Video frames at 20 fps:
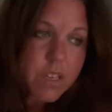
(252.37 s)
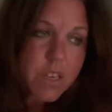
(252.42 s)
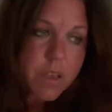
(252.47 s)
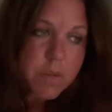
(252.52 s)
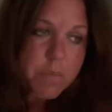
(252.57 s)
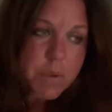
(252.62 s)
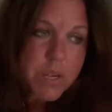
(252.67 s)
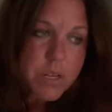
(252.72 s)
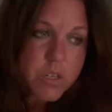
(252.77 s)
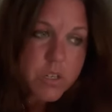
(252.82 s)
And
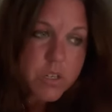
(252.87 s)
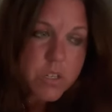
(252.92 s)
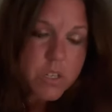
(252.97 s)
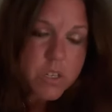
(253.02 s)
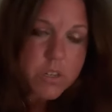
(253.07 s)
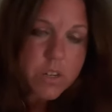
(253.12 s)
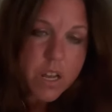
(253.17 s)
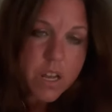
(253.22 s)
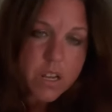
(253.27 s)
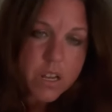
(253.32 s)
make sure you're
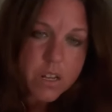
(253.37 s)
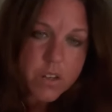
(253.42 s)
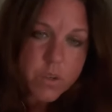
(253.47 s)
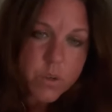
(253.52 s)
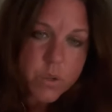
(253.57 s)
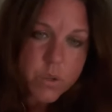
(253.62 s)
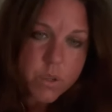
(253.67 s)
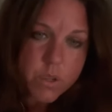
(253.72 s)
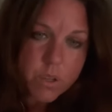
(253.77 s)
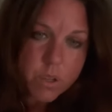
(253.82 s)
not
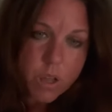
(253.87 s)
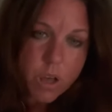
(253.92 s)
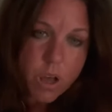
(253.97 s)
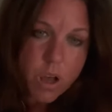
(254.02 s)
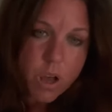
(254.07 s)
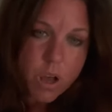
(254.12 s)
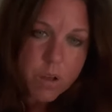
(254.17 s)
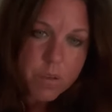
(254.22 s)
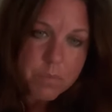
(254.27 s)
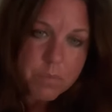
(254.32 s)
under the
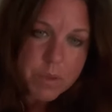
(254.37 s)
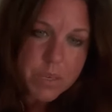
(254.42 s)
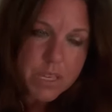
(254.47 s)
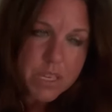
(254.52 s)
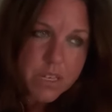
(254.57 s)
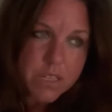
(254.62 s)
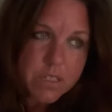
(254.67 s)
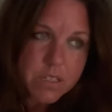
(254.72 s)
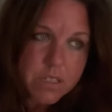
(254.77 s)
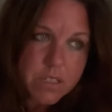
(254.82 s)
law,
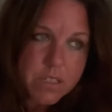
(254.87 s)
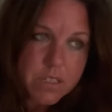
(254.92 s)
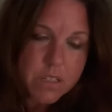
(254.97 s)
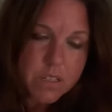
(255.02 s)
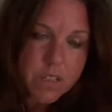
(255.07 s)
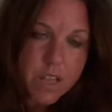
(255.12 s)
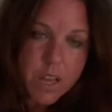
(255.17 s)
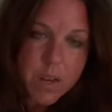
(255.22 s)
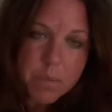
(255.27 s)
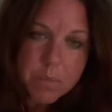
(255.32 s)
because a
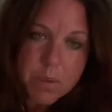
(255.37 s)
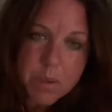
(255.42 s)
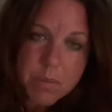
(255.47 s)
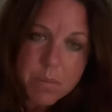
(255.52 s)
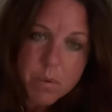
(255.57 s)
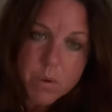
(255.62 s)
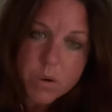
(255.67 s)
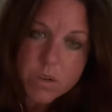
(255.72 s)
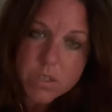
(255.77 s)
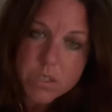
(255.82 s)
lot of
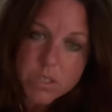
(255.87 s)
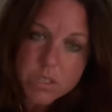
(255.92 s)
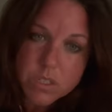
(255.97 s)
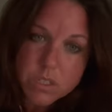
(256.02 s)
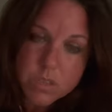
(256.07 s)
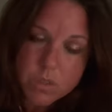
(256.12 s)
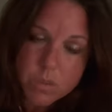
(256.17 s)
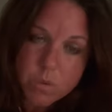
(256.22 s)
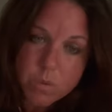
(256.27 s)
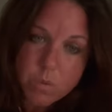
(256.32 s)
people are
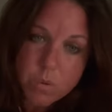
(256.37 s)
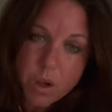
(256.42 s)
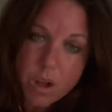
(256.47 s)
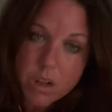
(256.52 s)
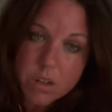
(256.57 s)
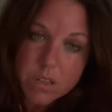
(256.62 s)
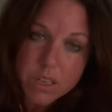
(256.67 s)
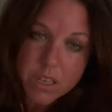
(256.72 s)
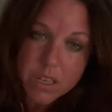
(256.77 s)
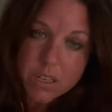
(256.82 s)
still
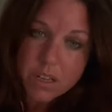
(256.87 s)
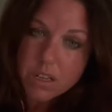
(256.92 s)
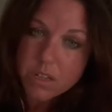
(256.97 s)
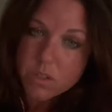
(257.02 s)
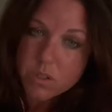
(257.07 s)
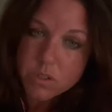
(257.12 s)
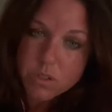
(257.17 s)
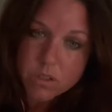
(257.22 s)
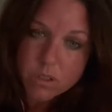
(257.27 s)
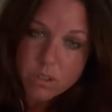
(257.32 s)
walking
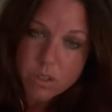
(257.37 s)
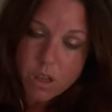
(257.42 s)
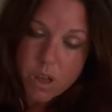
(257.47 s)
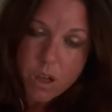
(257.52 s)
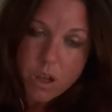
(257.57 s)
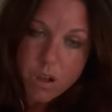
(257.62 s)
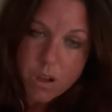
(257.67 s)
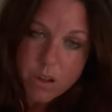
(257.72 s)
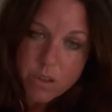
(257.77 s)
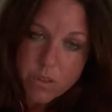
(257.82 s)
under the
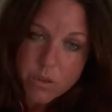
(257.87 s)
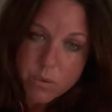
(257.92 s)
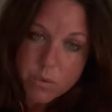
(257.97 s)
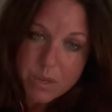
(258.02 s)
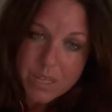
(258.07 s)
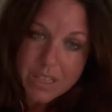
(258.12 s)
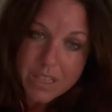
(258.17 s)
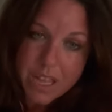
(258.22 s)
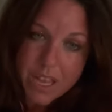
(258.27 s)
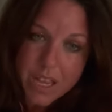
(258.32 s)
law and they're
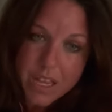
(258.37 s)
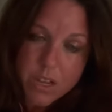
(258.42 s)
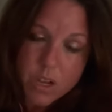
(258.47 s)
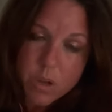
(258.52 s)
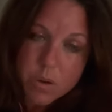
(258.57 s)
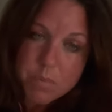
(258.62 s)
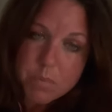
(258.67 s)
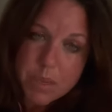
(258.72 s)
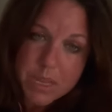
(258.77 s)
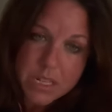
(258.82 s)
relying
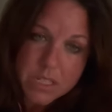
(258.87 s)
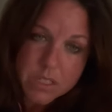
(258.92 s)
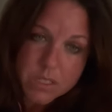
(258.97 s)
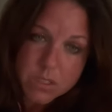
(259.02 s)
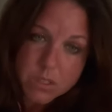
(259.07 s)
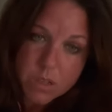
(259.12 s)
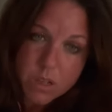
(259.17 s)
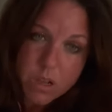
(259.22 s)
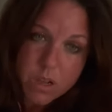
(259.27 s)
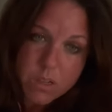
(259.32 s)
on
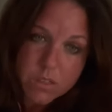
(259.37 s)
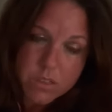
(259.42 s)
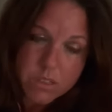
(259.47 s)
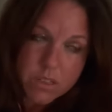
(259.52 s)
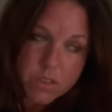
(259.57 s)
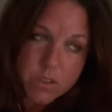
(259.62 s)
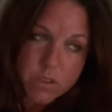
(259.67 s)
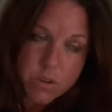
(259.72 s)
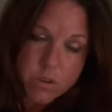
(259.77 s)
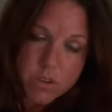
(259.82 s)
man's laws
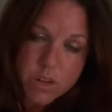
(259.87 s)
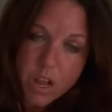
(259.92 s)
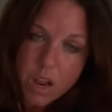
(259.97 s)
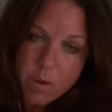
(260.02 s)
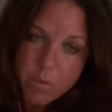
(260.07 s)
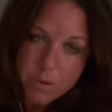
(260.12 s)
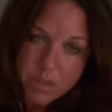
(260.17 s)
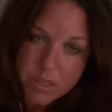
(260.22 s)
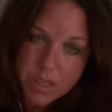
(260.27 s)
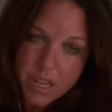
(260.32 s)
and they're
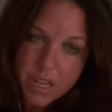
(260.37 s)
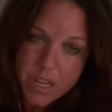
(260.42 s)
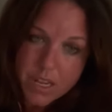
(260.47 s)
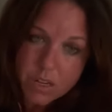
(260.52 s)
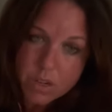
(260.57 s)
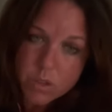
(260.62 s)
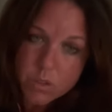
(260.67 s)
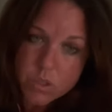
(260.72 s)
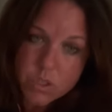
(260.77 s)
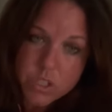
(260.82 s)
not
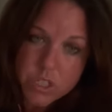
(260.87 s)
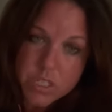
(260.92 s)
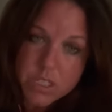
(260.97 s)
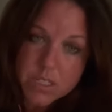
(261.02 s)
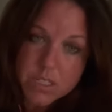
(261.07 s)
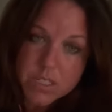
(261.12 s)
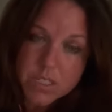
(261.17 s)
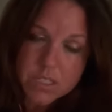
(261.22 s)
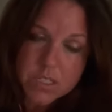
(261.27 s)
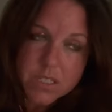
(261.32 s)
relying on
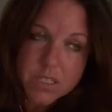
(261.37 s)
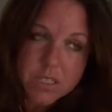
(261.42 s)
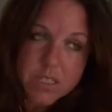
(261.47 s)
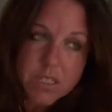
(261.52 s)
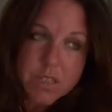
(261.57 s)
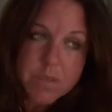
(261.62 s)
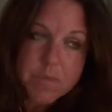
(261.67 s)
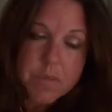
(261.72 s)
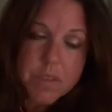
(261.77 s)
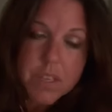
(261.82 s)
Jesus.
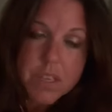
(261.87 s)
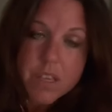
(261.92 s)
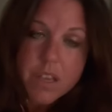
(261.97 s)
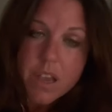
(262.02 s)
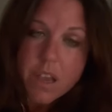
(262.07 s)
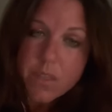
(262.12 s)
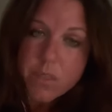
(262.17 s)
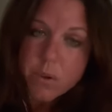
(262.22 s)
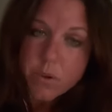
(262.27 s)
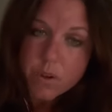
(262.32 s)

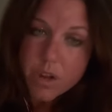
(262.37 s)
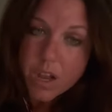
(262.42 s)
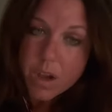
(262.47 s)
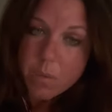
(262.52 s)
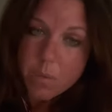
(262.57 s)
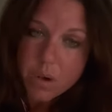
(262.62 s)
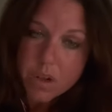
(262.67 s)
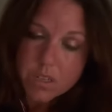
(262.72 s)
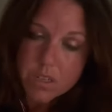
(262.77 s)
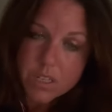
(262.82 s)
And they're not
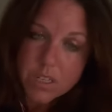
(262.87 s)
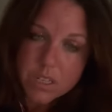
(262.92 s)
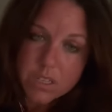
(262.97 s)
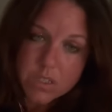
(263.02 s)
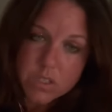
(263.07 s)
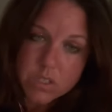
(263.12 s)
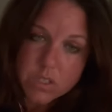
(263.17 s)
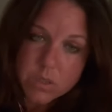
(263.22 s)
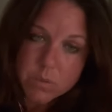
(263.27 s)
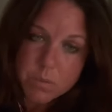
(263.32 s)
walking in
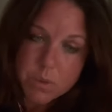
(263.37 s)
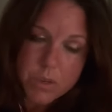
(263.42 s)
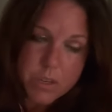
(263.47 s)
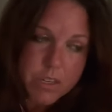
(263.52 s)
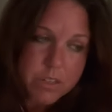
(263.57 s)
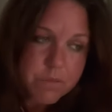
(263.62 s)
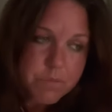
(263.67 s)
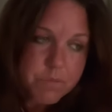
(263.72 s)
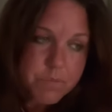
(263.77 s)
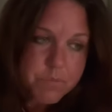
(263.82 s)
the
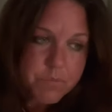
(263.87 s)
spirit.